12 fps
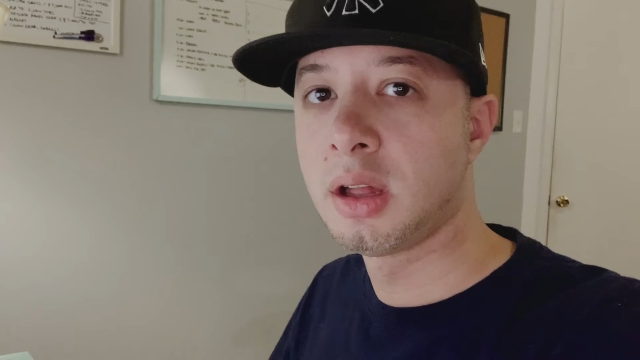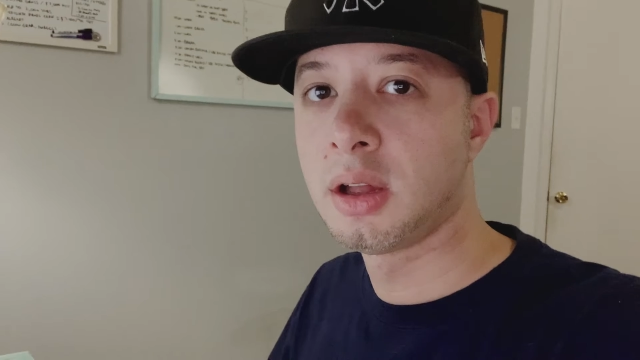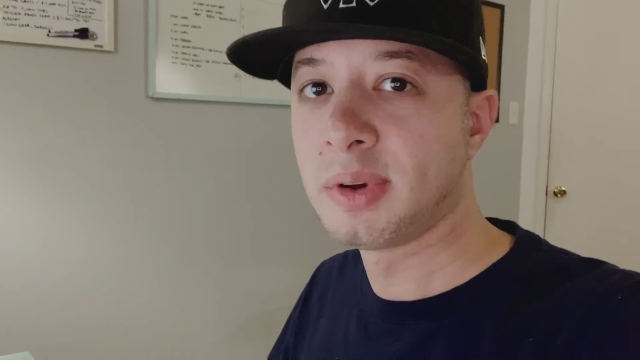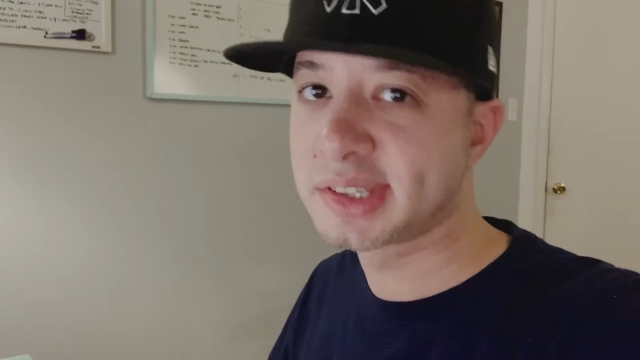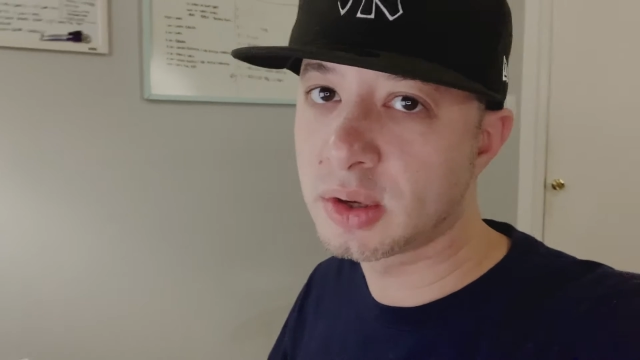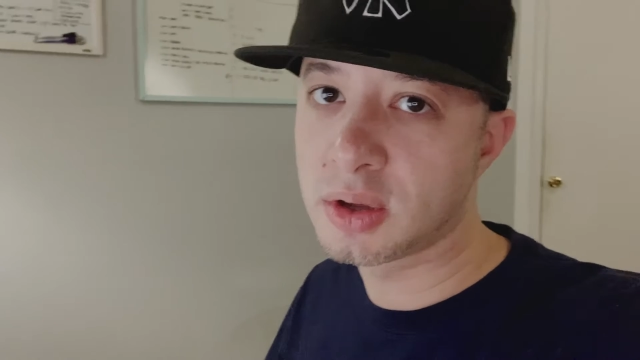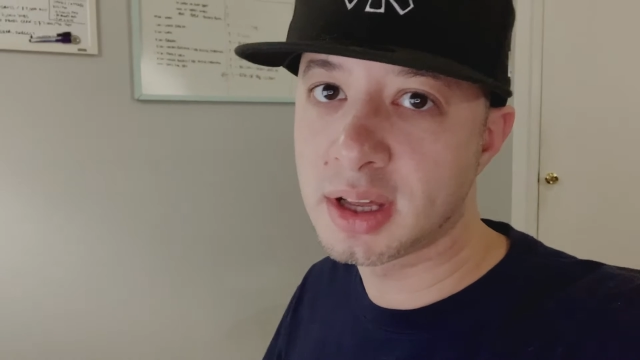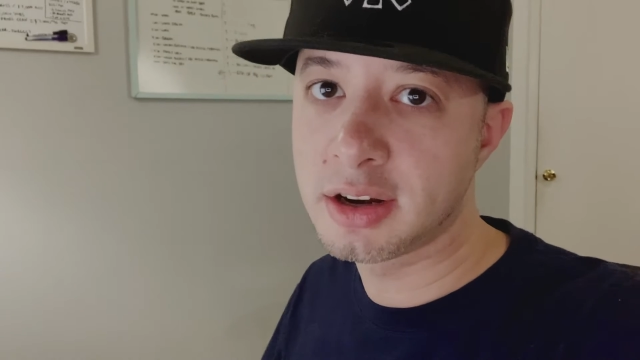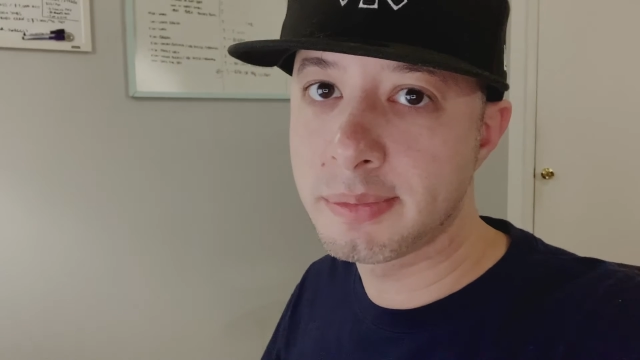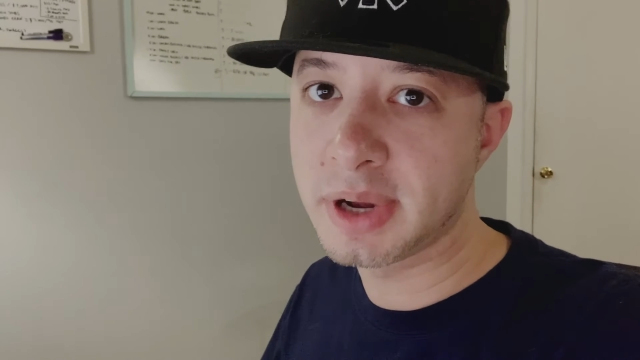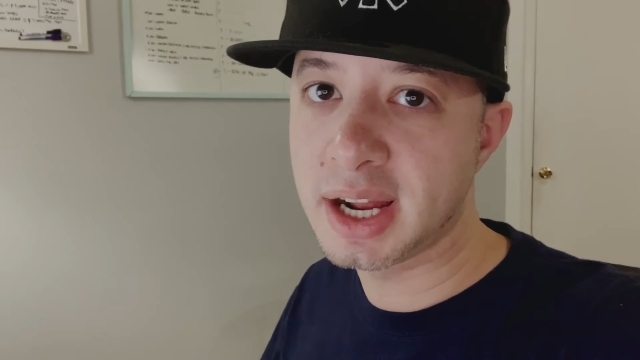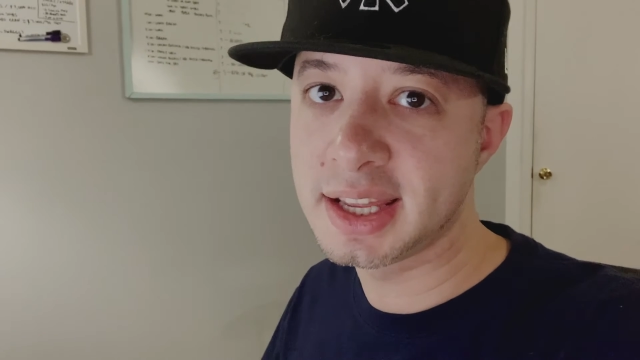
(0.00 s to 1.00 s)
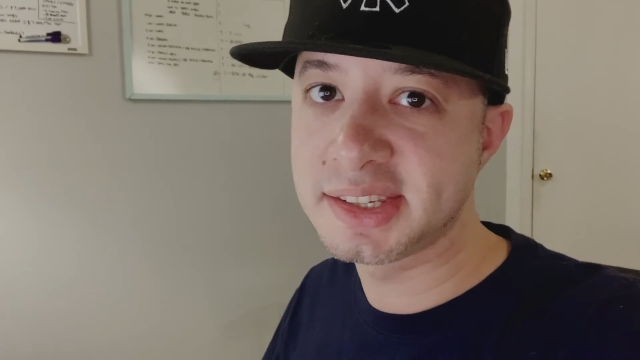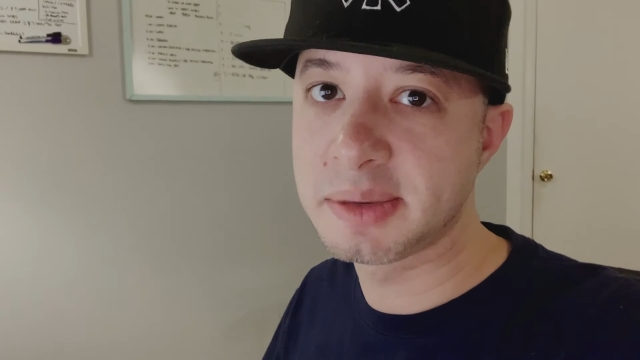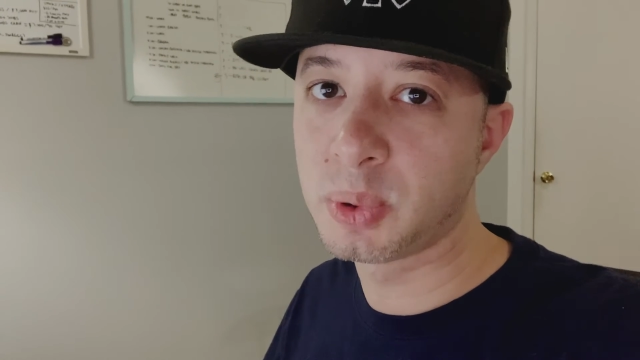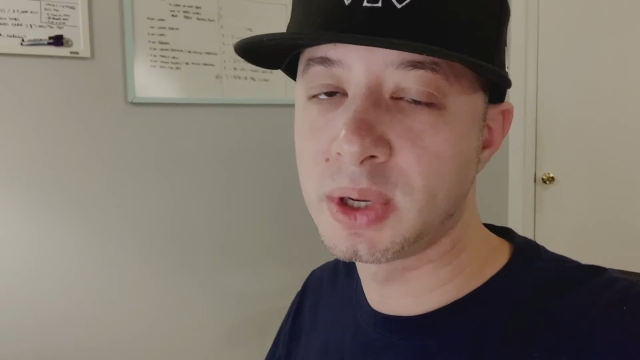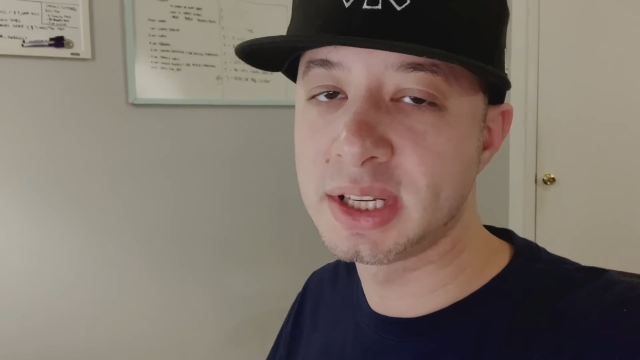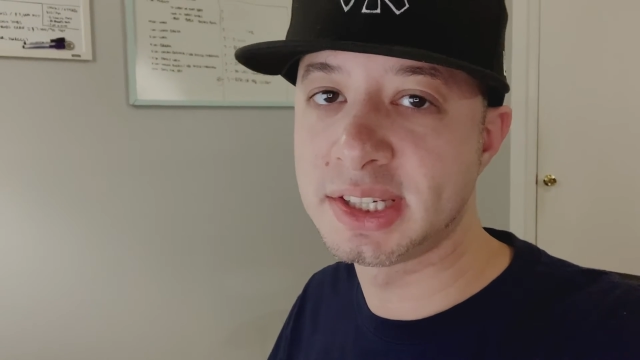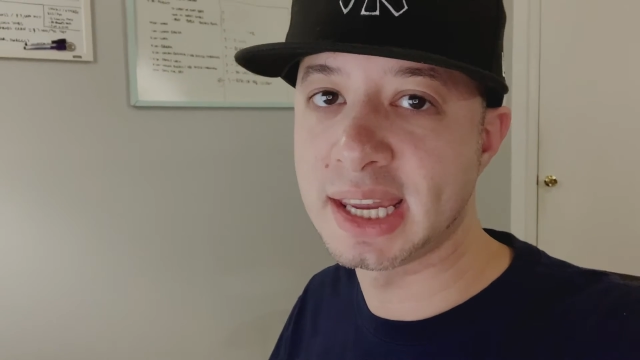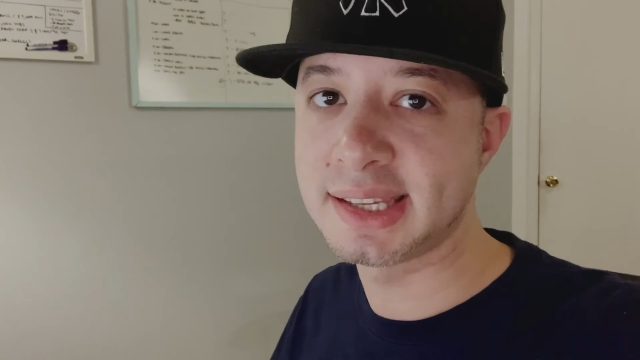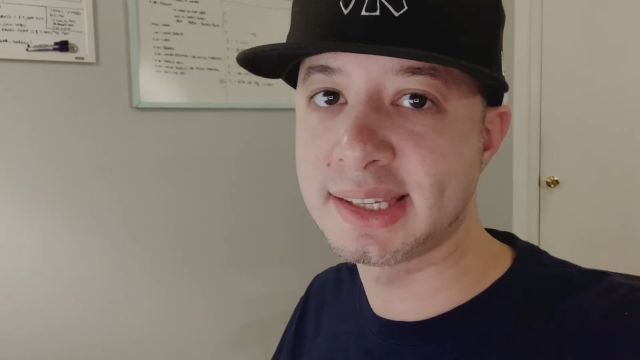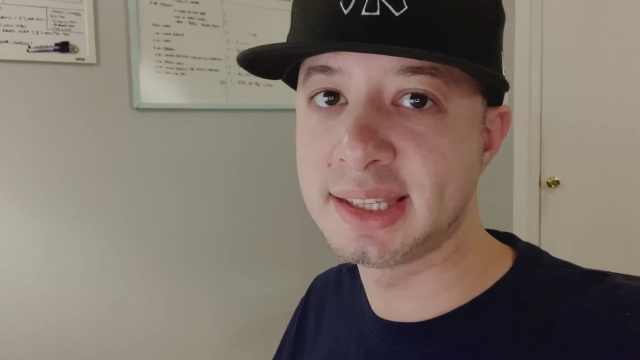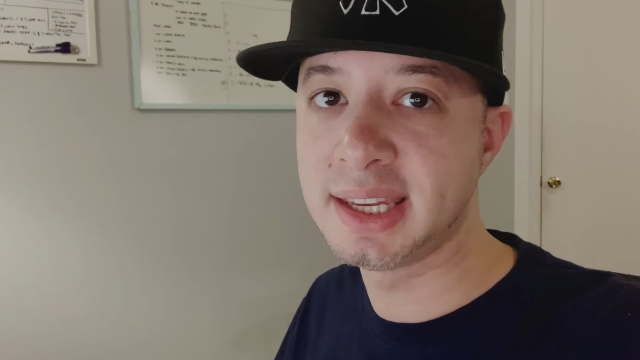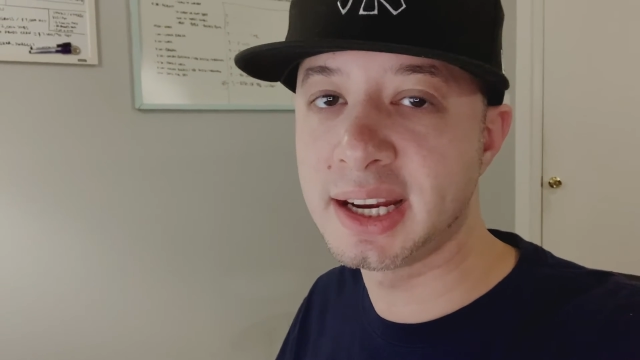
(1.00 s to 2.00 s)
What's going on, everybody? It's your boy
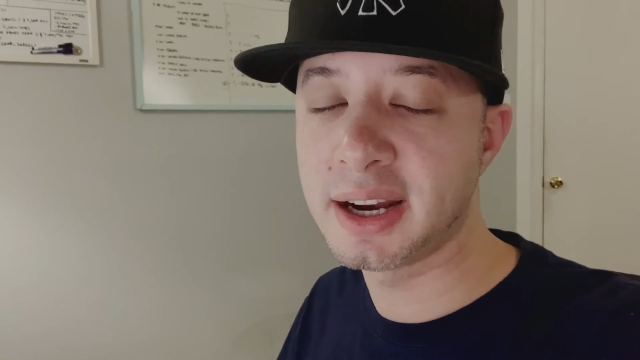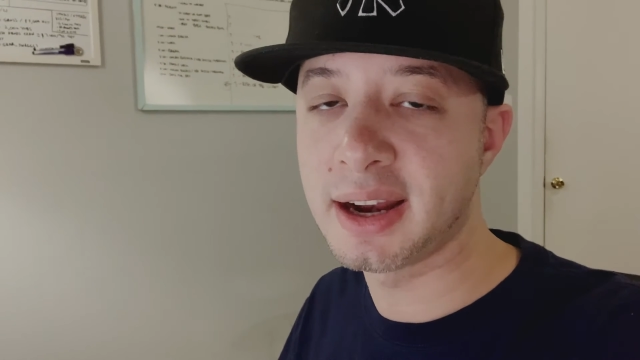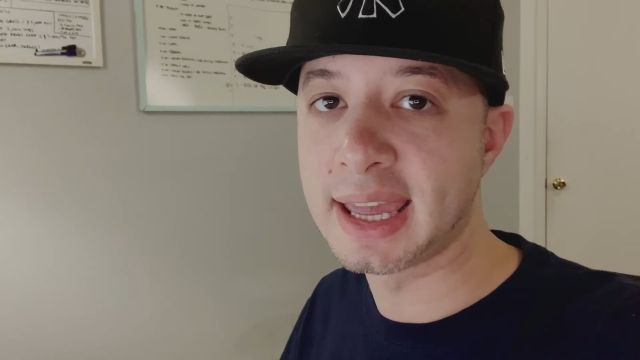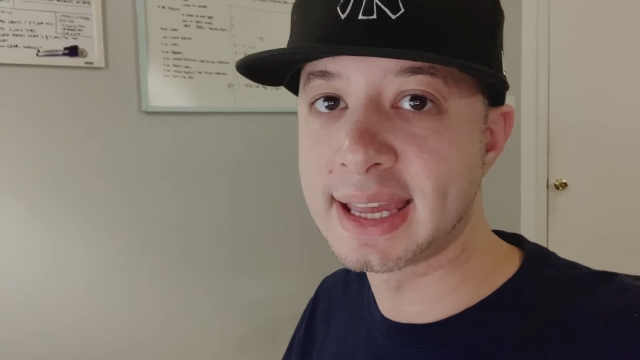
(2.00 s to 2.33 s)
Jason here,